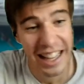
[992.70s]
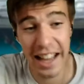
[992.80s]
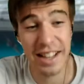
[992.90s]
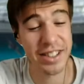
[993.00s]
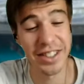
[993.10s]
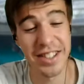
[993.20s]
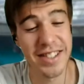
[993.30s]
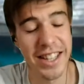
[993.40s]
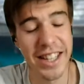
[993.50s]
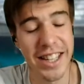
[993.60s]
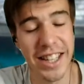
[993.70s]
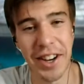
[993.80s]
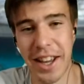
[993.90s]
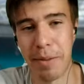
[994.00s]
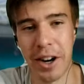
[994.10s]
Hey, it's good to see you
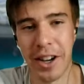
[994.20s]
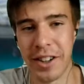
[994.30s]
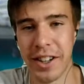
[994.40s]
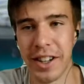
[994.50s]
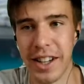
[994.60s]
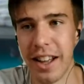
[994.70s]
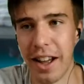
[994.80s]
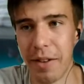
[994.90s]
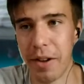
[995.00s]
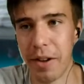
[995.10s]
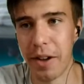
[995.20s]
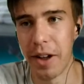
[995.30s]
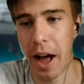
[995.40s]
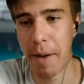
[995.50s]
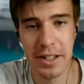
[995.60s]
on here, bro. I
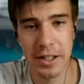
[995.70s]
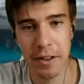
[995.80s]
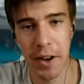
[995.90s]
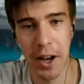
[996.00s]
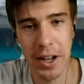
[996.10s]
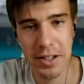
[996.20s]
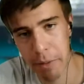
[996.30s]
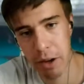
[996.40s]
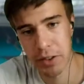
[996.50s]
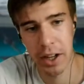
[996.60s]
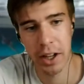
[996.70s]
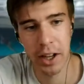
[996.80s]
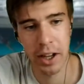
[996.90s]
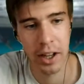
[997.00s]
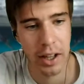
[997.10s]
mean, this is the first time we've done
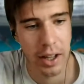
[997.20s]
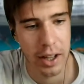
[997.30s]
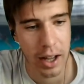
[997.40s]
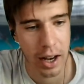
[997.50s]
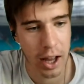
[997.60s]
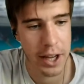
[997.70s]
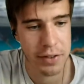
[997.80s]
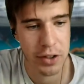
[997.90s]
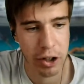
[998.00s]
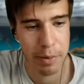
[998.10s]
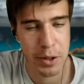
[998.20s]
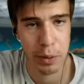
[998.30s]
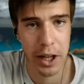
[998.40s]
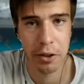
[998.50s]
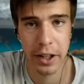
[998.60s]
a live stream as
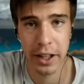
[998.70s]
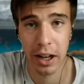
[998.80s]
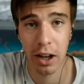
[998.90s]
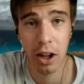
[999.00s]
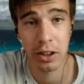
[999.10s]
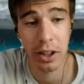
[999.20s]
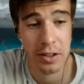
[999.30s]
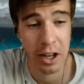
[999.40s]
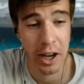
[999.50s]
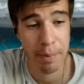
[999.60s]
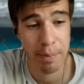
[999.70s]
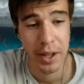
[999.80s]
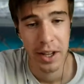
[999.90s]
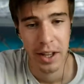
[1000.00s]
well in a long, long time.